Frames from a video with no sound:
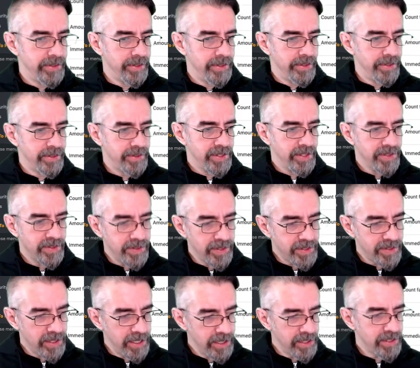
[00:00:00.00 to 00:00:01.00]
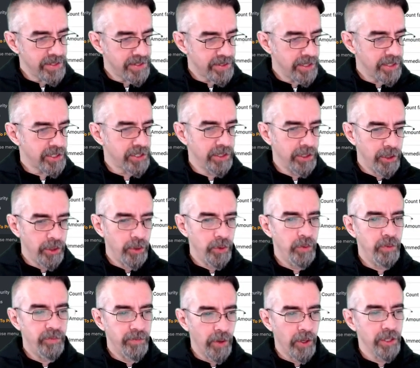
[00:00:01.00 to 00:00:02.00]
since this is such a
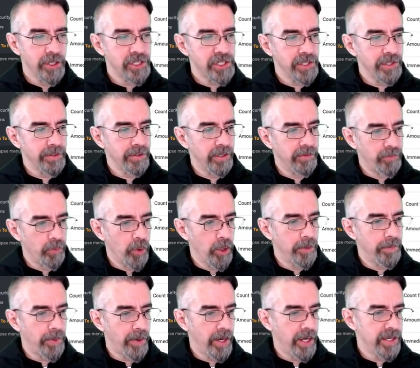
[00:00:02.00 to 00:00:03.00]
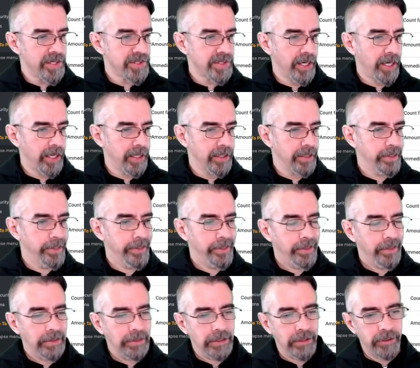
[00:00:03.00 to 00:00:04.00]
new version of WordPress, and
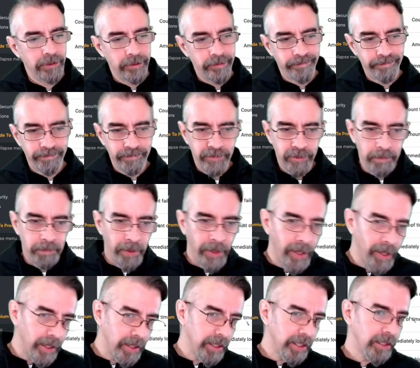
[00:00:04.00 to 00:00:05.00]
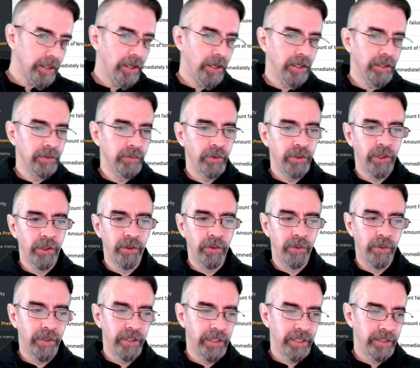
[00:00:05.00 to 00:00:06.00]
depending on, you
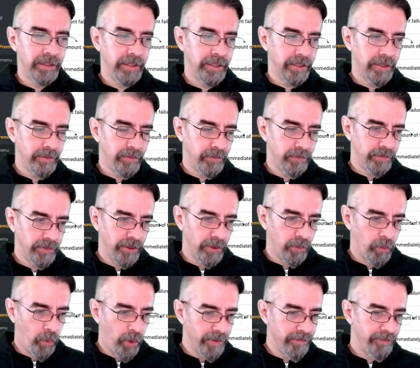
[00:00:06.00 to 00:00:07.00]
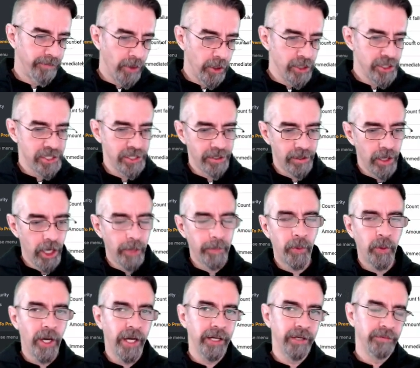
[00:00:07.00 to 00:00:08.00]
know what version you're
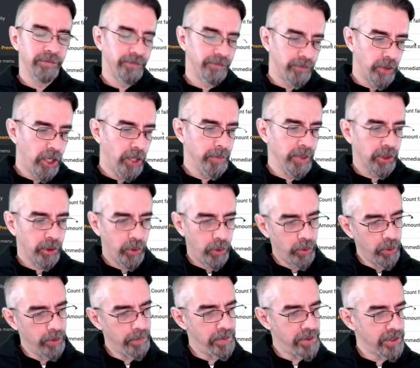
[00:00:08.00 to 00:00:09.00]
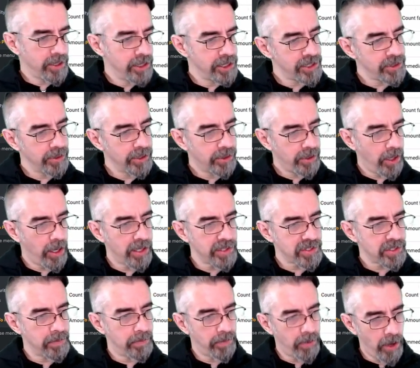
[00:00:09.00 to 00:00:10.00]
upgrading from, it could potentially cause
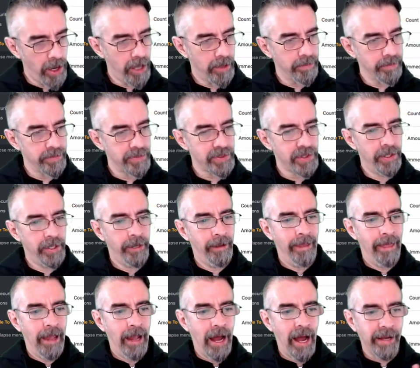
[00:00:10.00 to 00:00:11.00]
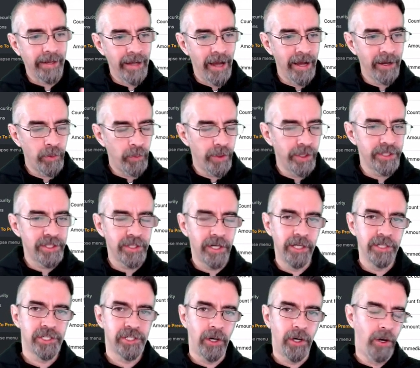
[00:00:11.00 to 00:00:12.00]
some problems. I kind of want to
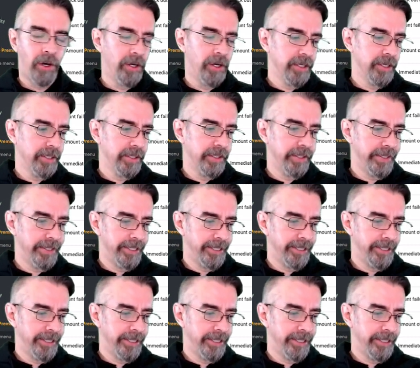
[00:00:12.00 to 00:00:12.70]
touch on